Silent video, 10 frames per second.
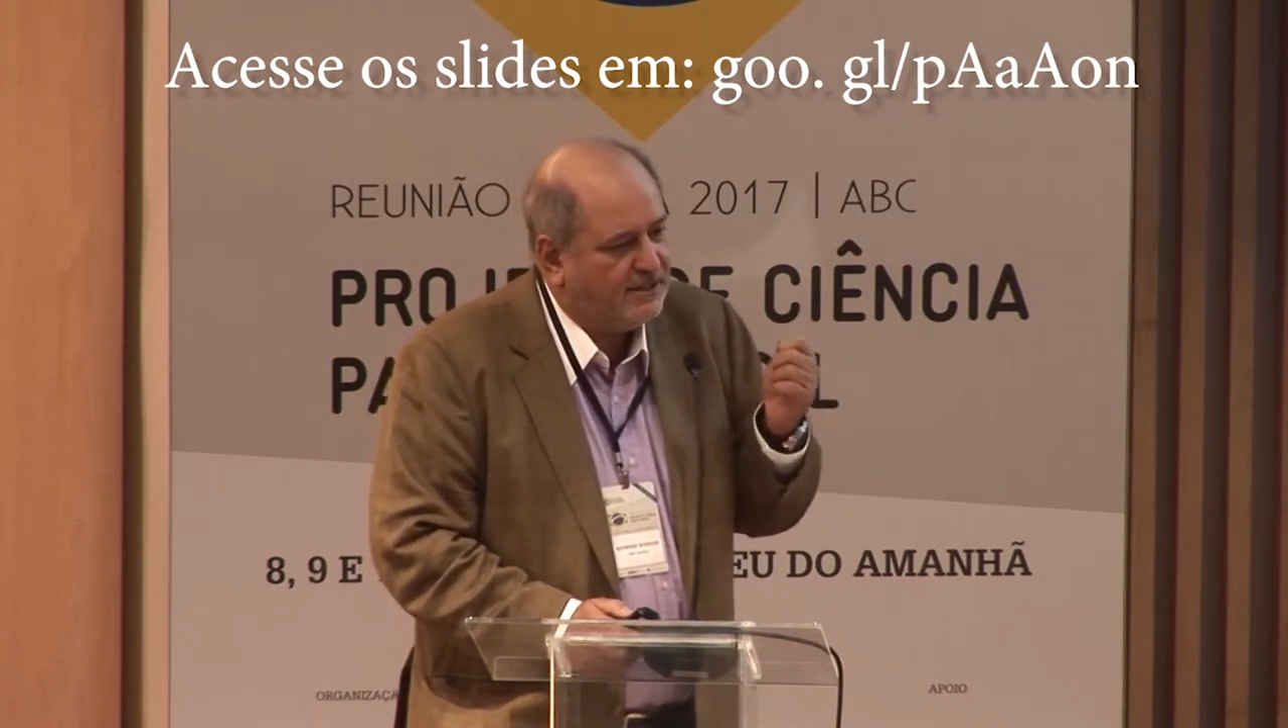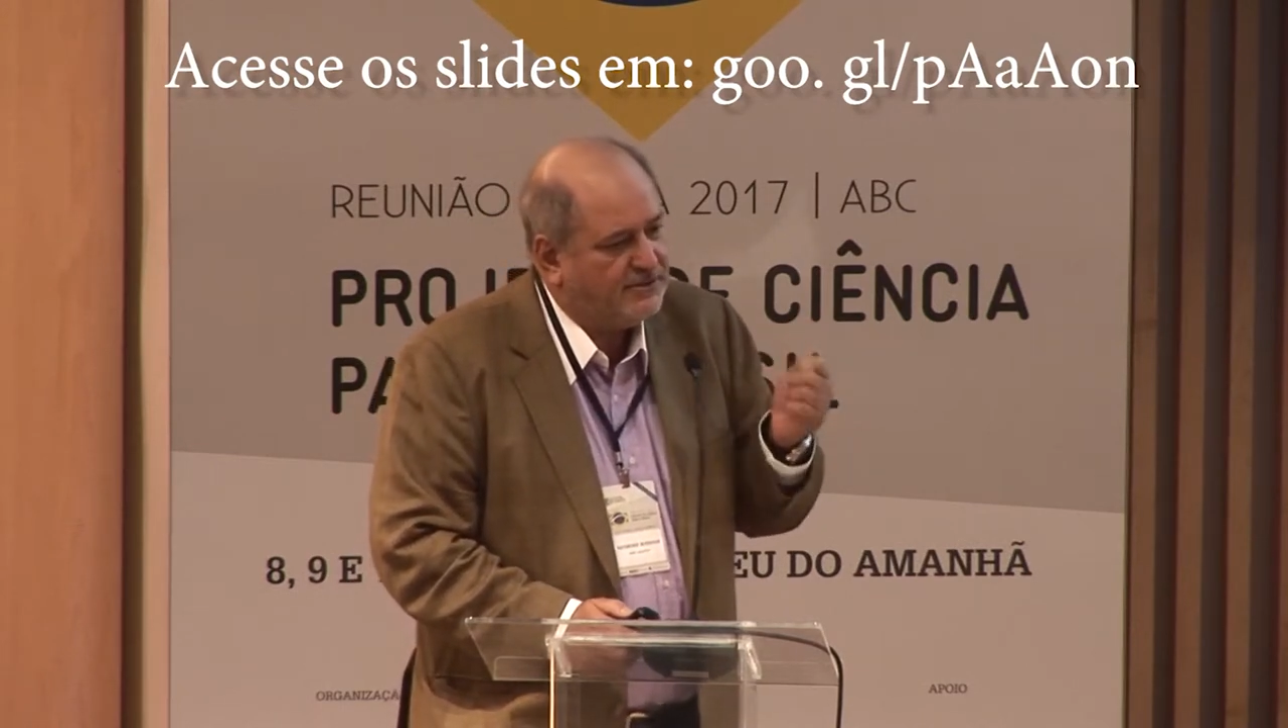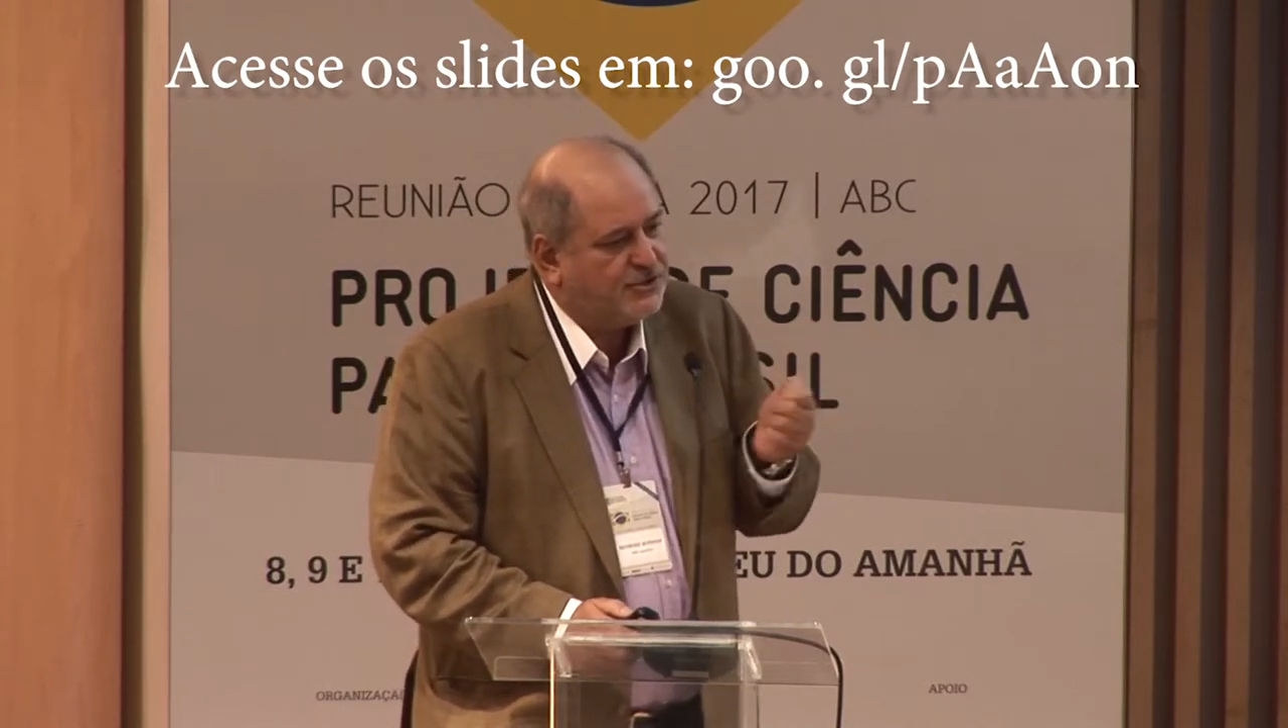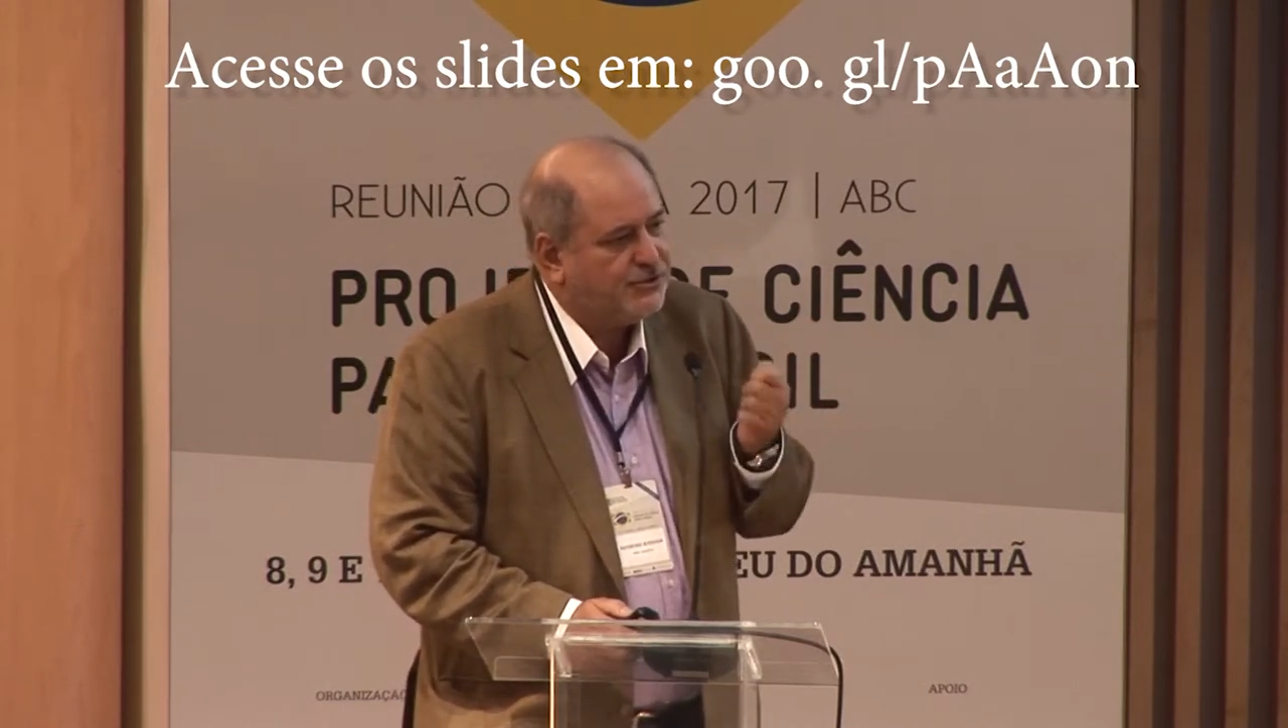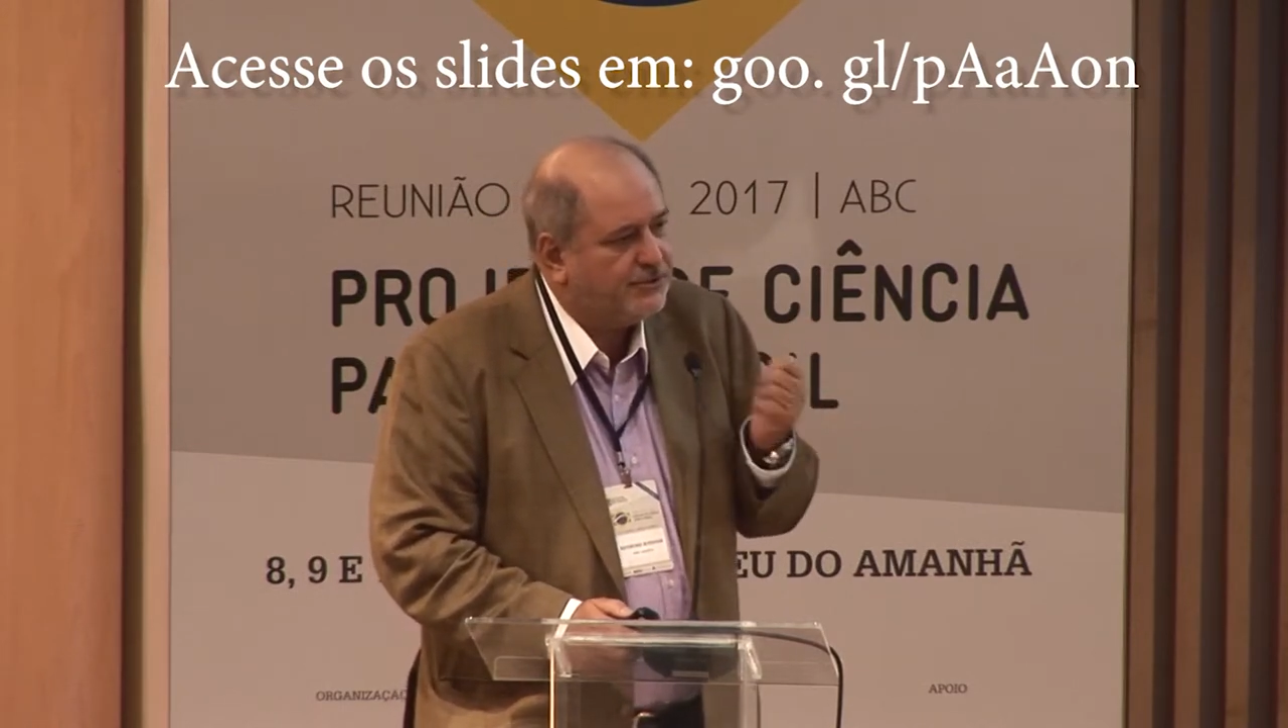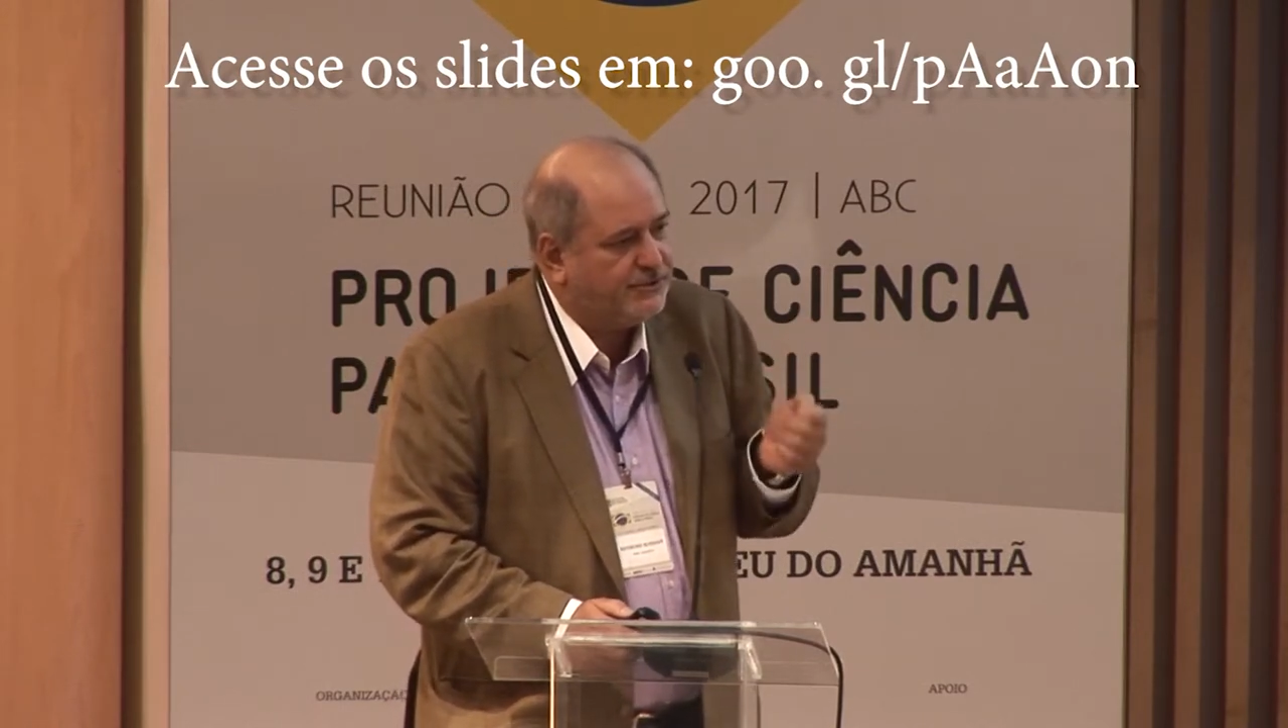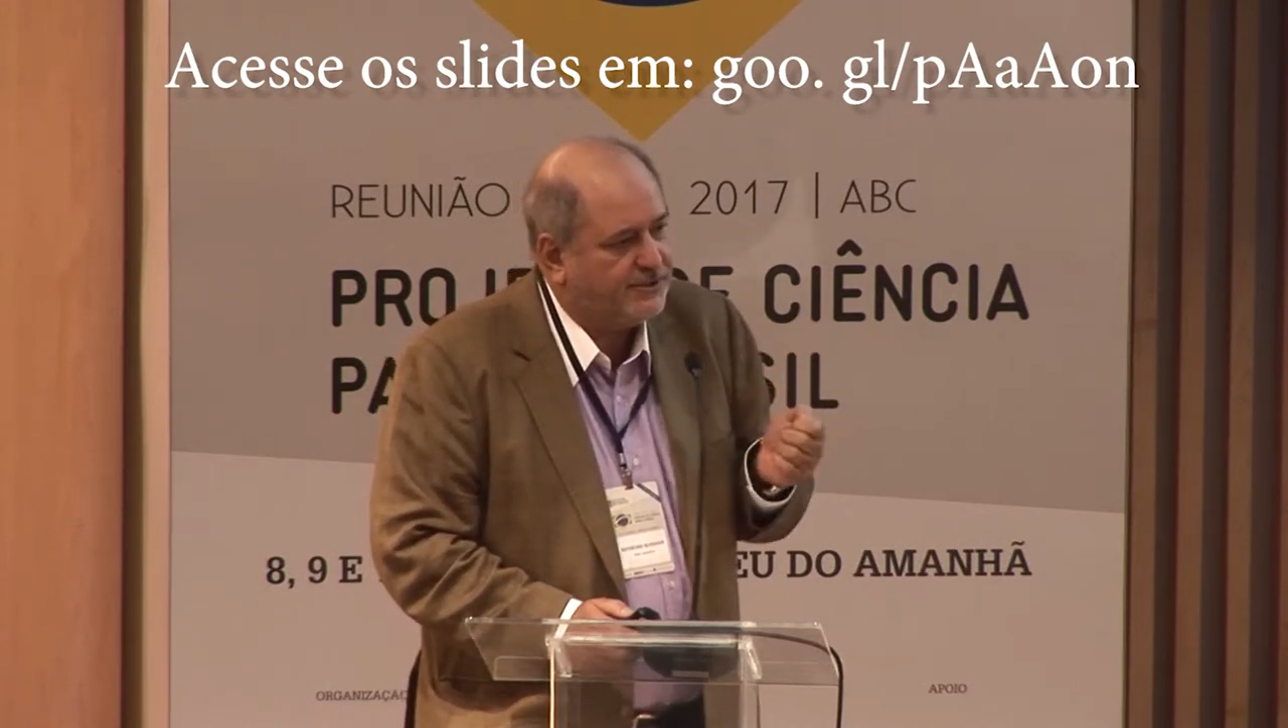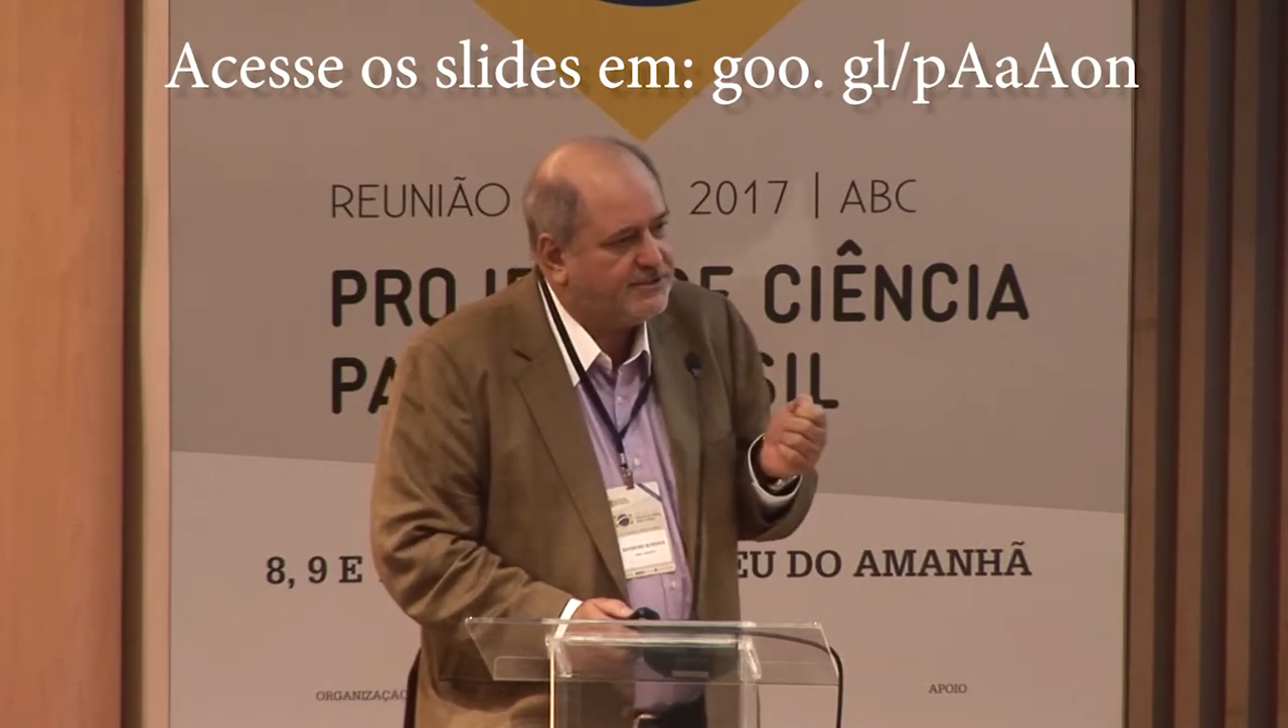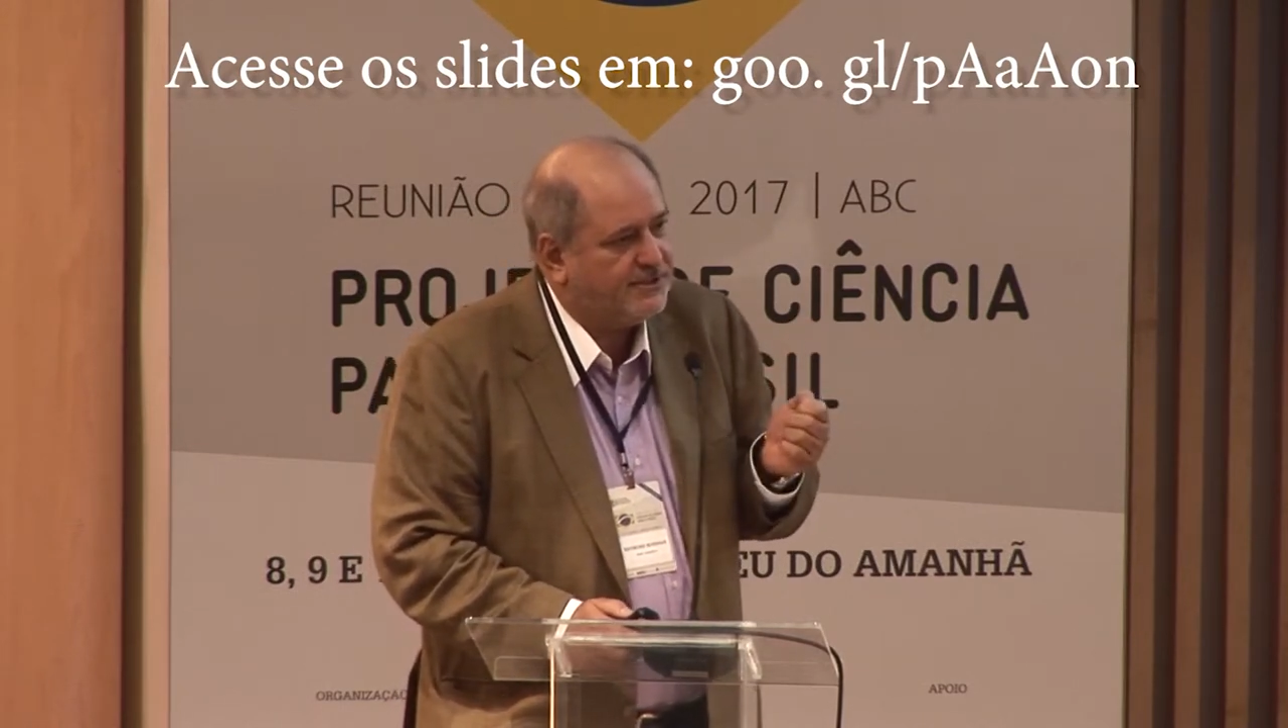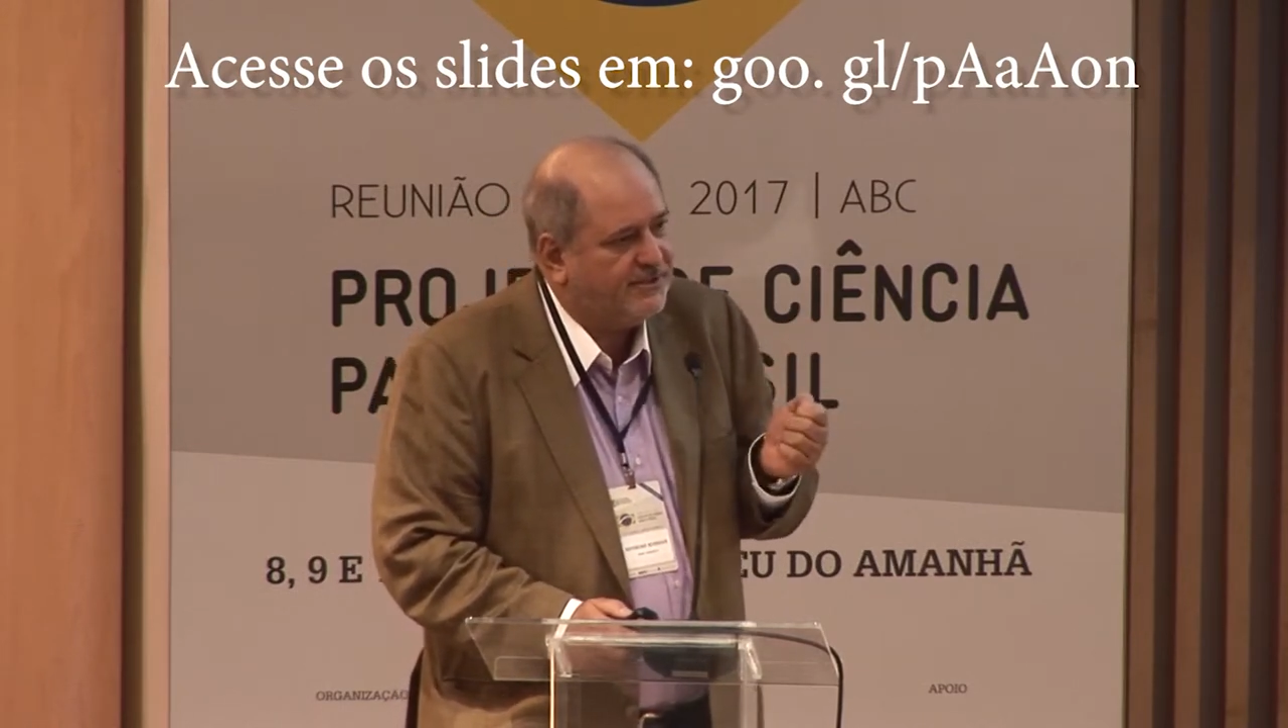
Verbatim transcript: on the shoulders